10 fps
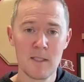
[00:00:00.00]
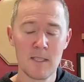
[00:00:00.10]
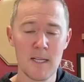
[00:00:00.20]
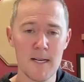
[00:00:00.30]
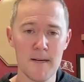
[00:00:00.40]

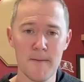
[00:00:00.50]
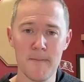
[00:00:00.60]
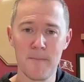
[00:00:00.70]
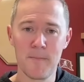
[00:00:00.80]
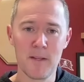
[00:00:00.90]

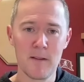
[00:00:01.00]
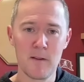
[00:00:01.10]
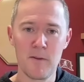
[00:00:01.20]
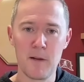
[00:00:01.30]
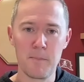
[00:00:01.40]
That
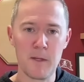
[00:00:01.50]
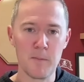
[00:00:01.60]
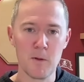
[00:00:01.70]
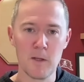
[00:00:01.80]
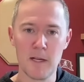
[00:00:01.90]
you've had
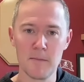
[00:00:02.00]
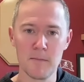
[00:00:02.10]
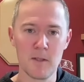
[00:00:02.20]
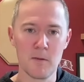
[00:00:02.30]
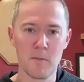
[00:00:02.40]
people like,
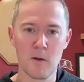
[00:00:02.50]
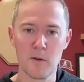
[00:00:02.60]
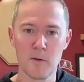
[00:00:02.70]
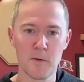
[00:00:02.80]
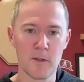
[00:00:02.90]
you know,
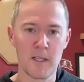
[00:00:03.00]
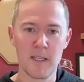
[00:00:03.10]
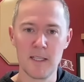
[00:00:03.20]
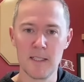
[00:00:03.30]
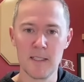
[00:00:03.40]
Martin Luther
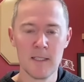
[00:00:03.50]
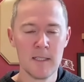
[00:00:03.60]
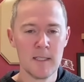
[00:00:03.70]
King,